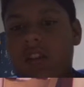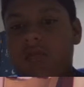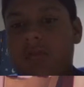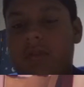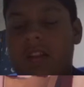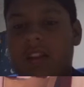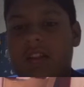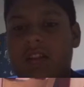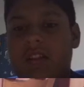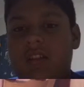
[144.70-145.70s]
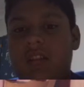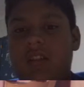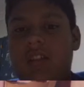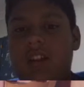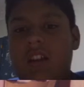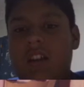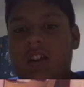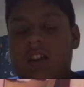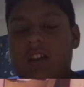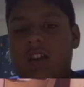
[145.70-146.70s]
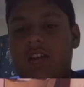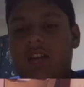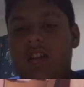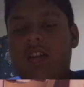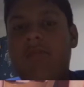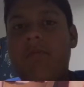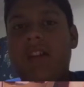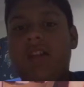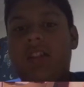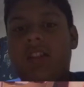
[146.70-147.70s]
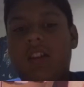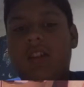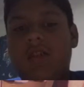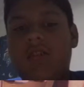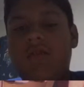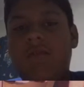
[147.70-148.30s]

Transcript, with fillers: we're playing uh, this match again.